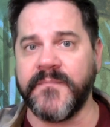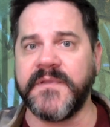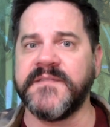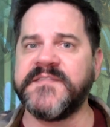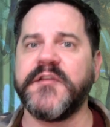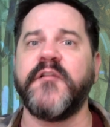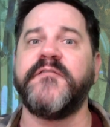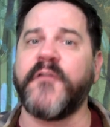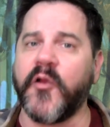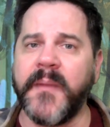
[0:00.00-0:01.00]
consider
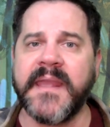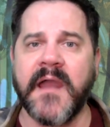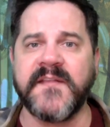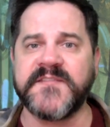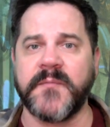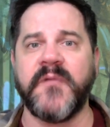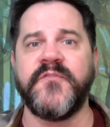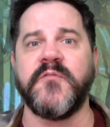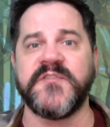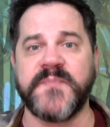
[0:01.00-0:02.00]
farming out some of
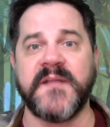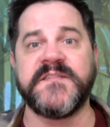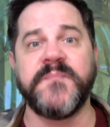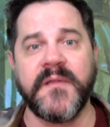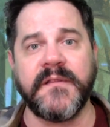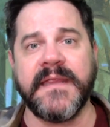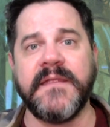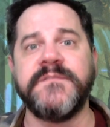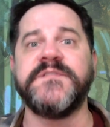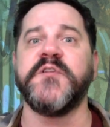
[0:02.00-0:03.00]
your responsibility
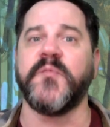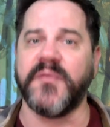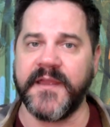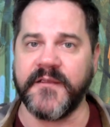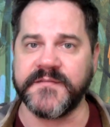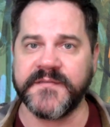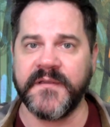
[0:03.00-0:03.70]
to your players.